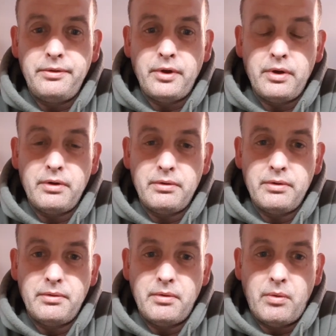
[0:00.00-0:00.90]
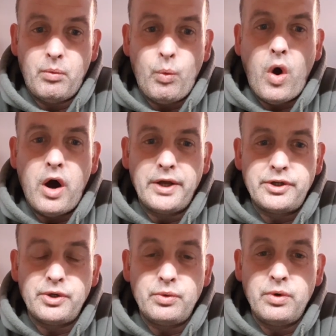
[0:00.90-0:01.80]
that what I
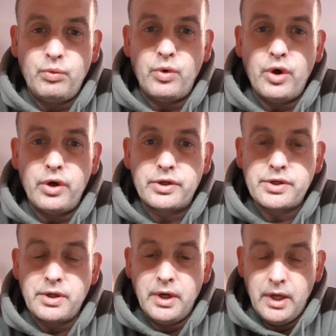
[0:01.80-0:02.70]
do works.